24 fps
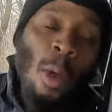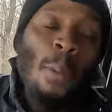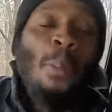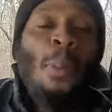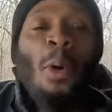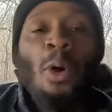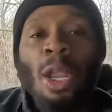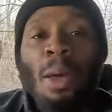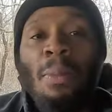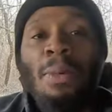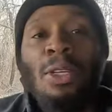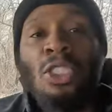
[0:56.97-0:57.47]
We
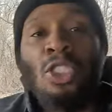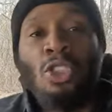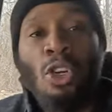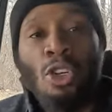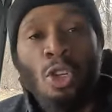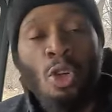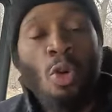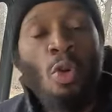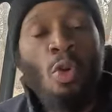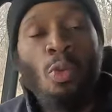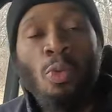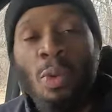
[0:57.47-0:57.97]
pulled up and
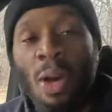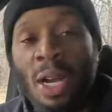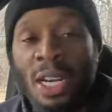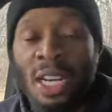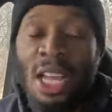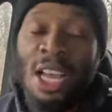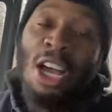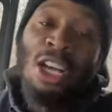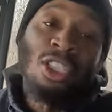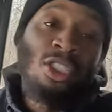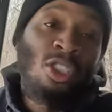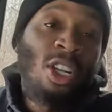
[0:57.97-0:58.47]
show you who's
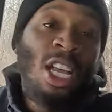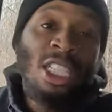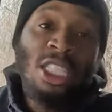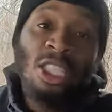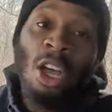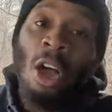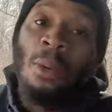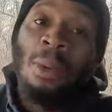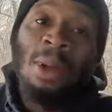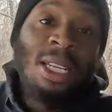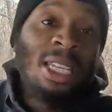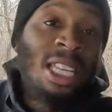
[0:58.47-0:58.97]
running. So
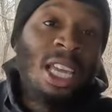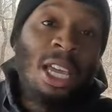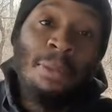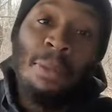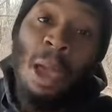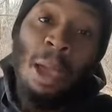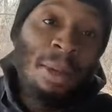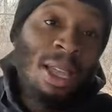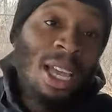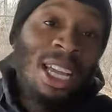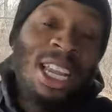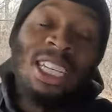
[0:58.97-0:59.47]
that's all we
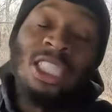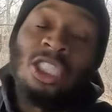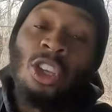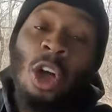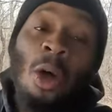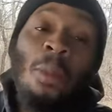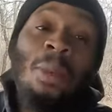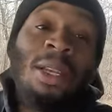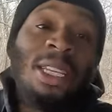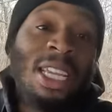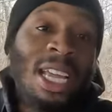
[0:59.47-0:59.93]
did, baby. That's all